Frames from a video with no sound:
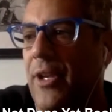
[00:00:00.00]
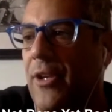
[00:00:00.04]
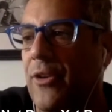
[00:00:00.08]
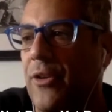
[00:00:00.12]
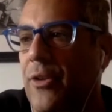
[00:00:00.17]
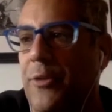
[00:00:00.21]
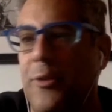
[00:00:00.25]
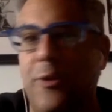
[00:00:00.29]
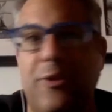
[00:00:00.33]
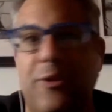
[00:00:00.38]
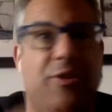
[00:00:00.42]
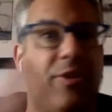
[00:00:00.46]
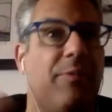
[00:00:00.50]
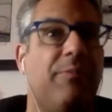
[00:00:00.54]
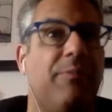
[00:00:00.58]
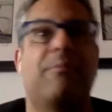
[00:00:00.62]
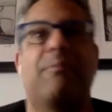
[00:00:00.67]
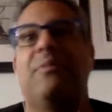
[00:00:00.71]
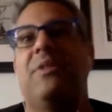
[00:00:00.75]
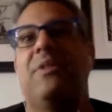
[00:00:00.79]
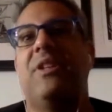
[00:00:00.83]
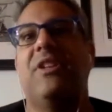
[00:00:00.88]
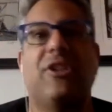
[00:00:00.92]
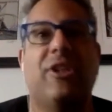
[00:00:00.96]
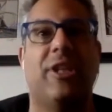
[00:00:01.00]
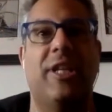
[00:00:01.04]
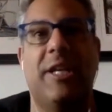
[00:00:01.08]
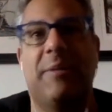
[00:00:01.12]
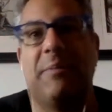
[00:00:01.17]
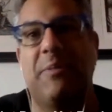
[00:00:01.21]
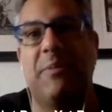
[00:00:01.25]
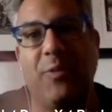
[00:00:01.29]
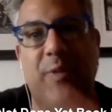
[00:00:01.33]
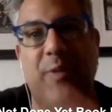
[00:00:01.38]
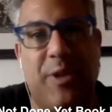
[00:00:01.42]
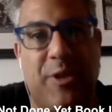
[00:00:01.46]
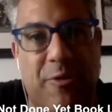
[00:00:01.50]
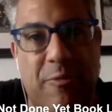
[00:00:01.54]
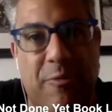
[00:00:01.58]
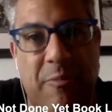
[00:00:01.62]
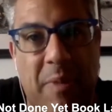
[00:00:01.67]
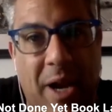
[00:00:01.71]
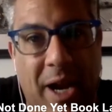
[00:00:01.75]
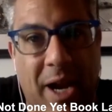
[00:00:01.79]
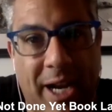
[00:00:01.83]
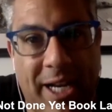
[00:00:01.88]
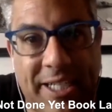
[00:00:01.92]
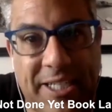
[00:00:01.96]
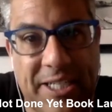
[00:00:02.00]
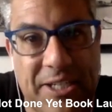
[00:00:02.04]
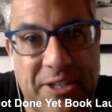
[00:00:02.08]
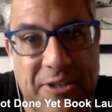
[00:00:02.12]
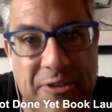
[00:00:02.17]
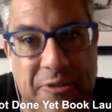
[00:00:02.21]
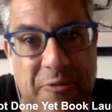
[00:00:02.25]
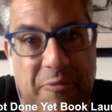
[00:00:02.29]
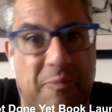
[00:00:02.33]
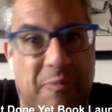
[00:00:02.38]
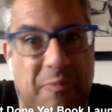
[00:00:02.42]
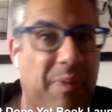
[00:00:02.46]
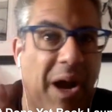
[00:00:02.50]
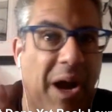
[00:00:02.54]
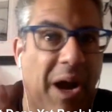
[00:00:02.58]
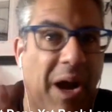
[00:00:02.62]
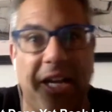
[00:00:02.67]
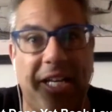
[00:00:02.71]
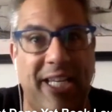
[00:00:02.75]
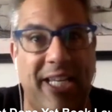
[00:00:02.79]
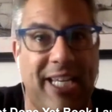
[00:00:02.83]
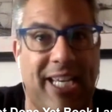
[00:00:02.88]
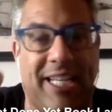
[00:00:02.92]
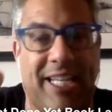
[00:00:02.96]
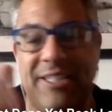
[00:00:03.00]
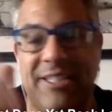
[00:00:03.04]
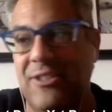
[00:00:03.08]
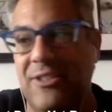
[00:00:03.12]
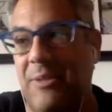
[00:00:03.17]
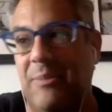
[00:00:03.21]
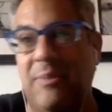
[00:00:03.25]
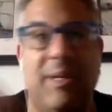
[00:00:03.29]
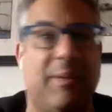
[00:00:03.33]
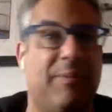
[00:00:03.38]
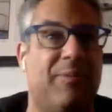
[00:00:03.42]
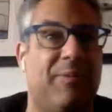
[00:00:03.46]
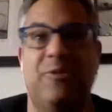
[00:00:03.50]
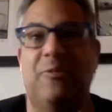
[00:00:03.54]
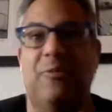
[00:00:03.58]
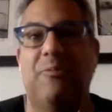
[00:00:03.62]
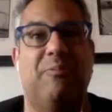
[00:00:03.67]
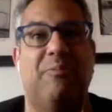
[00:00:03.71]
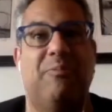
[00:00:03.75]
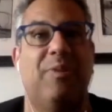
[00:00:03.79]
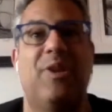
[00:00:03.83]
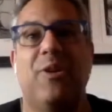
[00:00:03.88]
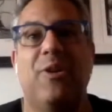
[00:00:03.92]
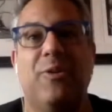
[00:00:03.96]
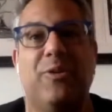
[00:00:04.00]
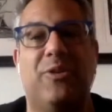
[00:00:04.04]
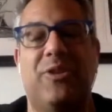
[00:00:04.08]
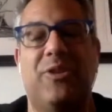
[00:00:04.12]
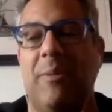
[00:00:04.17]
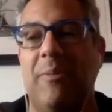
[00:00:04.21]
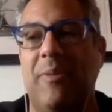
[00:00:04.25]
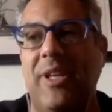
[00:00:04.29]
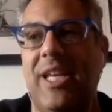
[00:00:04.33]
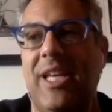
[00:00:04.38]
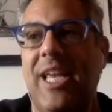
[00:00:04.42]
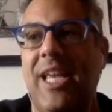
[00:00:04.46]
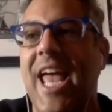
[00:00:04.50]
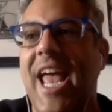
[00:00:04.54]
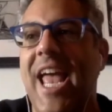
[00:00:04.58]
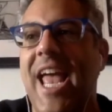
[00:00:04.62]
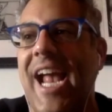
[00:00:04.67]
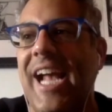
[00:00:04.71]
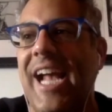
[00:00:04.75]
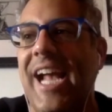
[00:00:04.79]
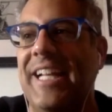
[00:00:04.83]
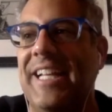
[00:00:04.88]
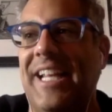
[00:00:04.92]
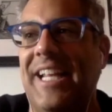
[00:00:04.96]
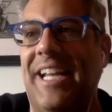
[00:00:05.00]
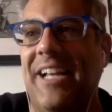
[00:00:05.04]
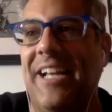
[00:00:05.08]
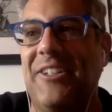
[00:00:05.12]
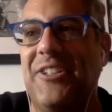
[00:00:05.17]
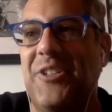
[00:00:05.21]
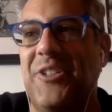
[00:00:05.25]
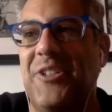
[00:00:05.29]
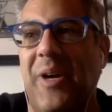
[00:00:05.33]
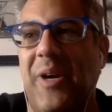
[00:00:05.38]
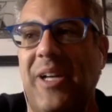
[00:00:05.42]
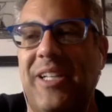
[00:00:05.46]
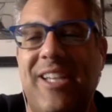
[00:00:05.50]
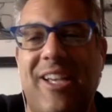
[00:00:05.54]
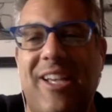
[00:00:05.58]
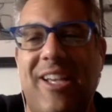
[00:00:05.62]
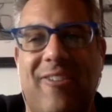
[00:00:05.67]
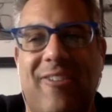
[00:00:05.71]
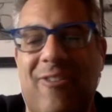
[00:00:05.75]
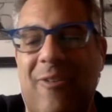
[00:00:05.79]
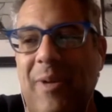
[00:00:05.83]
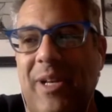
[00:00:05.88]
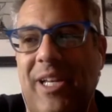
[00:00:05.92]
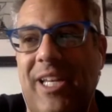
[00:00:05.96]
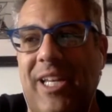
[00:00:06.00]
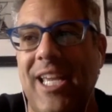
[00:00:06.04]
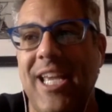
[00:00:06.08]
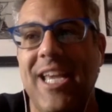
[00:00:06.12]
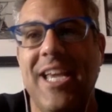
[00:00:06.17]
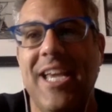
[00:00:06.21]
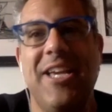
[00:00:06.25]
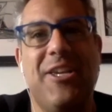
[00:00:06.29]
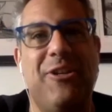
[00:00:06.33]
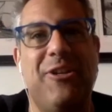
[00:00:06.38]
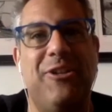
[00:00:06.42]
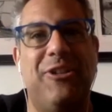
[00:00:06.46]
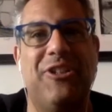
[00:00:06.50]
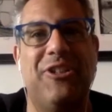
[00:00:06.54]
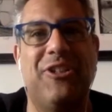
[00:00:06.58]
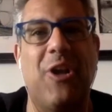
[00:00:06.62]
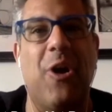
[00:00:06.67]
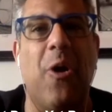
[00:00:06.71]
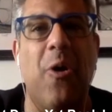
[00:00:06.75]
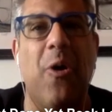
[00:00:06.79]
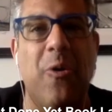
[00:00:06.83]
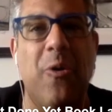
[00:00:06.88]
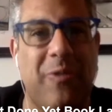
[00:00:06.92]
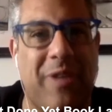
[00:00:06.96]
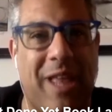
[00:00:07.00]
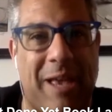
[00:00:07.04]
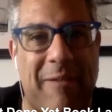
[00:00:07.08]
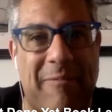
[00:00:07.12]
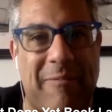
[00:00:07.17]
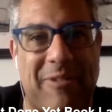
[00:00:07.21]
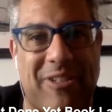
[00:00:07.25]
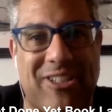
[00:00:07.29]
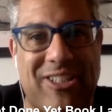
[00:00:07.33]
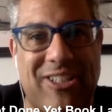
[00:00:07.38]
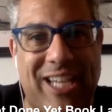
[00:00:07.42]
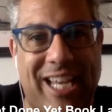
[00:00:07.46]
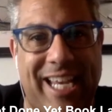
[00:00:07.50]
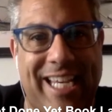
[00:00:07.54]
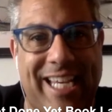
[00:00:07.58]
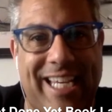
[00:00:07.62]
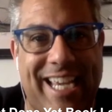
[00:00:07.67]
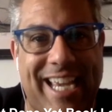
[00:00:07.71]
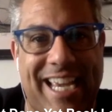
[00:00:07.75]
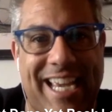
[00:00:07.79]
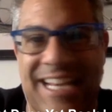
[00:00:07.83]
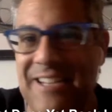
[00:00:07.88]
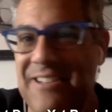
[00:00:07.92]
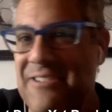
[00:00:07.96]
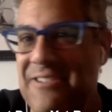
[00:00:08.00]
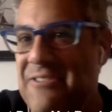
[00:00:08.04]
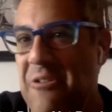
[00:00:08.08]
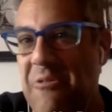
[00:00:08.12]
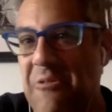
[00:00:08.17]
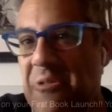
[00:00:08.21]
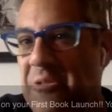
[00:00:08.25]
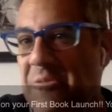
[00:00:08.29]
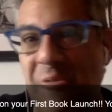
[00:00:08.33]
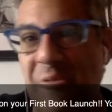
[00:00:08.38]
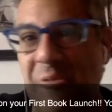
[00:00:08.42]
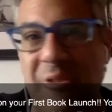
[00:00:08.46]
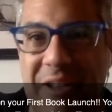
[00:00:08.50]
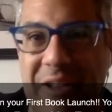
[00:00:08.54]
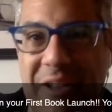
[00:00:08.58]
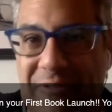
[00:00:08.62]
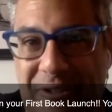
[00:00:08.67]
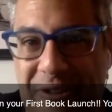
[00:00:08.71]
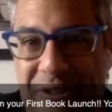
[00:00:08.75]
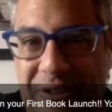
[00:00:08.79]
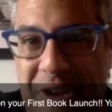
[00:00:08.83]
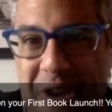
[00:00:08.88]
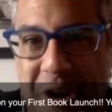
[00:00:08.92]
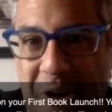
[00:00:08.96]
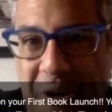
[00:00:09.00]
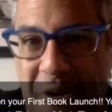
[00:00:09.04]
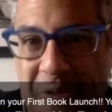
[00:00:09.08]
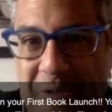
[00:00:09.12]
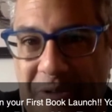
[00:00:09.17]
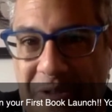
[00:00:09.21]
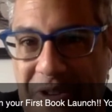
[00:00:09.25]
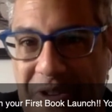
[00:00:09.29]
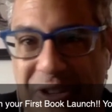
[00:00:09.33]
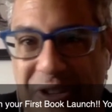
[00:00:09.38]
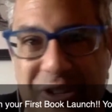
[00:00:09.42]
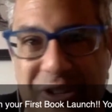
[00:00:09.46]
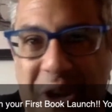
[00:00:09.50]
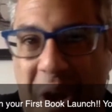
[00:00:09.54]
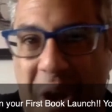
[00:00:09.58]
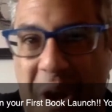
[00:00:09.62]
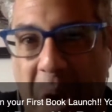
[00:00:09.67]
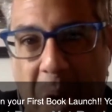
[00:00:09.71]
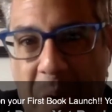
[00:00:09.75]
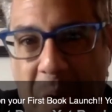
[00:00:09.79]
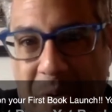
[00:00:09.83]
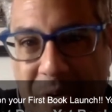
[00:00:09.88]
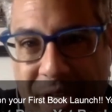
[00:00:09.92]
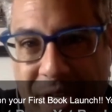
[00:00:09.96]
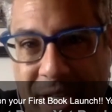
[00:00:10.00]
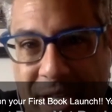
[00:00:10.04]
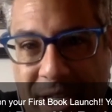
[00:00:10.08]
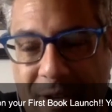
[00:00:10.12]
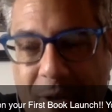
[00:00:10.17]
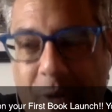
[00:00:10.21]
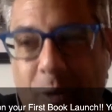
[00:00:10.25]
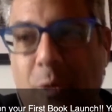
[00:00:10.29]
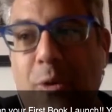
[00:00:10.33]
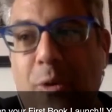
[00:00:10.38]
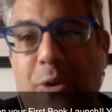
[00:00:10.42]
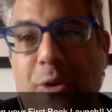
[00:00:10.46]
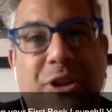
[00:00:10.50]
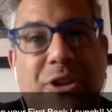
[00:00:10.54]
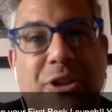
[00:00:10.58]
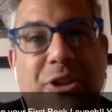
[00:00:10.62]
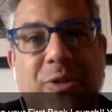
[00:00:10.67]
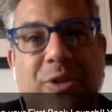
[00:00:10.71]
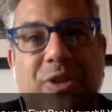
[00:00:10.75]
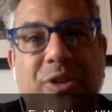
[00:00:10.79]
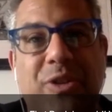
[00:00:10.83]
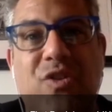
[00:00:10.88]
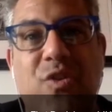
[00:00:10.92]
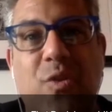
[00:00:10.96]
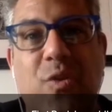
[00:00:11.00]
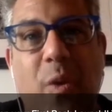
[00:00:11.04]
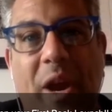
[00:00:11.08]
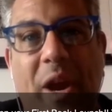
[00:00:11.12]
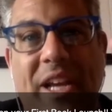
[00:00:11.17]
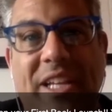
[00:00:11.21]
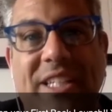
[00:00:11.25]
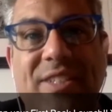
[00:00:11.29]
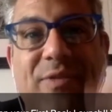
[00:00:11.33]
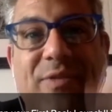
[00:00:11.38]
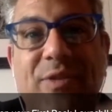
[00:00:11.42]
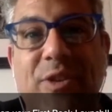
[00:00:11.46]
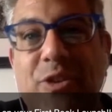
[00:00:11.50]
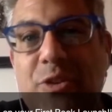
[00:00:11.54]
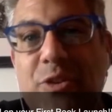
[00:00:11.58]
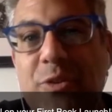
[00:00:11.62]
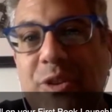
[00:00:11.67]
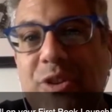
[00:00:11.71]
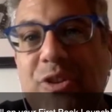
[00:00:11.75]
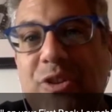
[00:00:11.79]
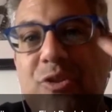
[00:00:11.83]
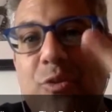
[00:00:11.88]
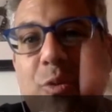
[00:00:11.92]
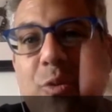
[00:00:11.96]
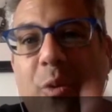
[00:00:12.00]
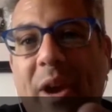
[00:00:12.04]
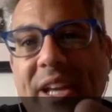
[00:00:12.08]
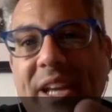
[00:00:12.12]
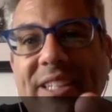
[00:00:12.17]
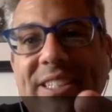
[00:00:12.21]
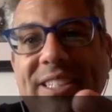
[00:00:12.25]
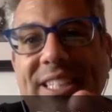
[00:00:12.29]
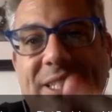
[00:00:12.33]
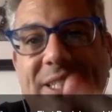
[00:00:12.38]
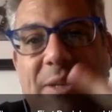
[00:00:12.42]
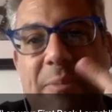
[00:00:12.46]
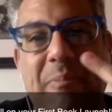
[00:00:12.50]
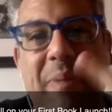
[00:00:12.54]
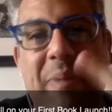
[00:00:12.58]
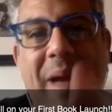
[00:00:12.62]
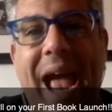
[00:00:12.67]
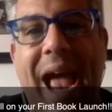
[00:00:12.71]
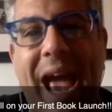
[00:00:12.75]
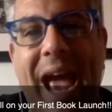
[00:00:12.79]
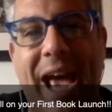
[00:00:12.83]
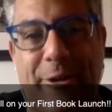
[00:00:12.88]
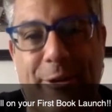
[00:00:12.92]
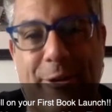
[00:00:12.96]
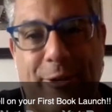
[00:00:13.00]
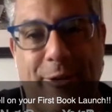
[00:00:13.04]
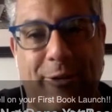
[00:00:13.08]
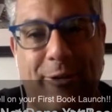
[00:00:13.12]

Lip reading: there's a disconnect between your mind and your body, and sometimes you'll blow something. And then I tell everybody, you just own that mistake, and no one will ever know. You just own it, or you do it twice. If you do it twice, it's a pattern.